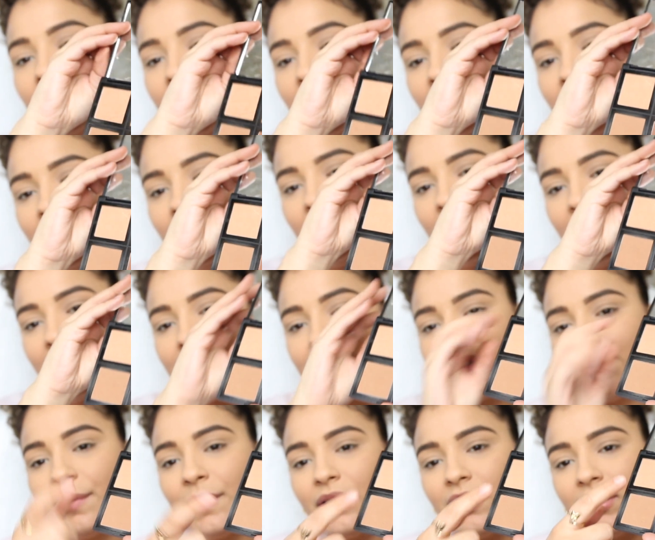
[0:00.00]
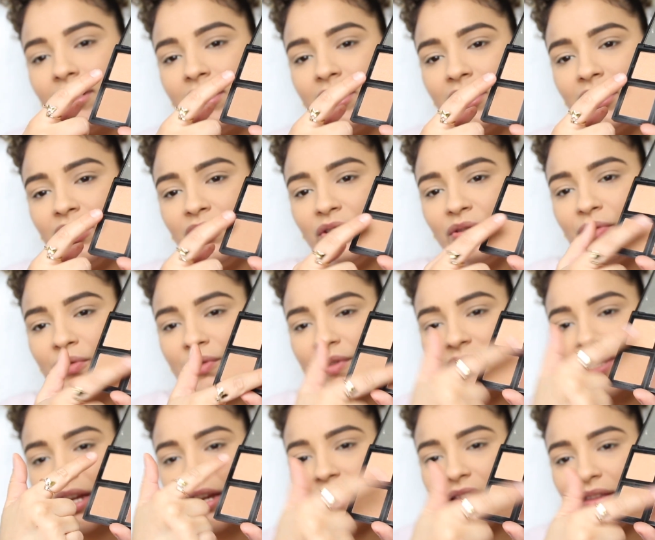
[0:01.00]
and I typically
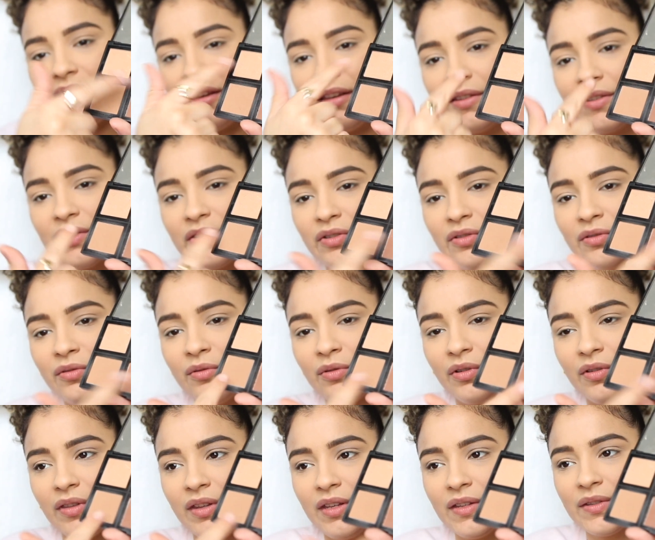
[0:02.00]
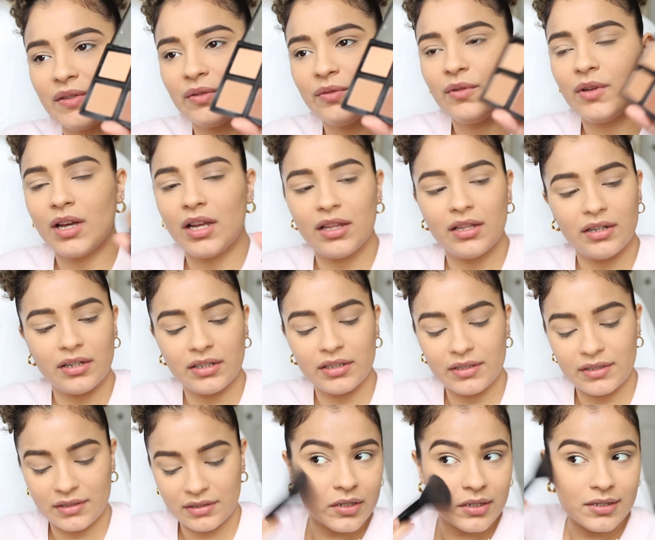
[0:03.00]
use like these two
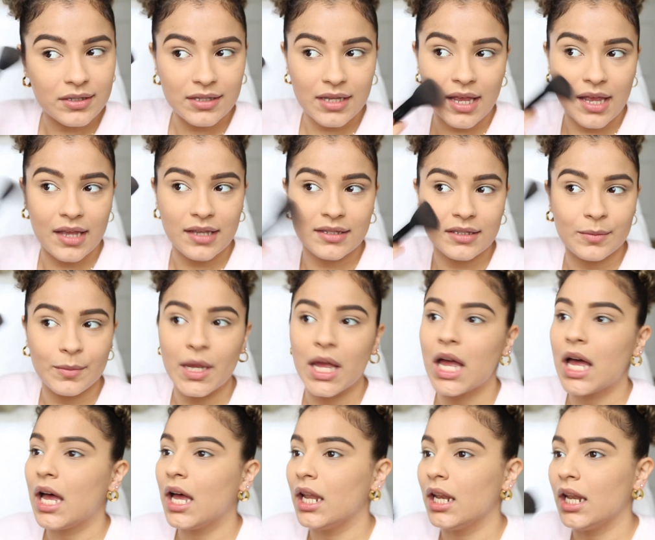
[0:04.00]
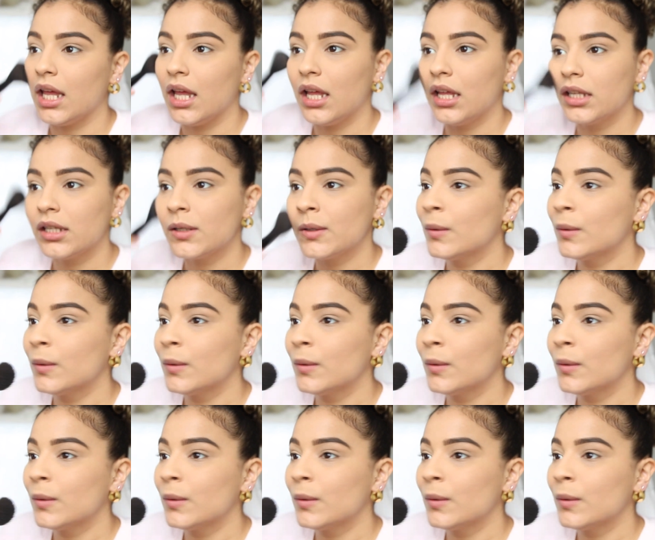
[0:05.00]
colors just to add some color.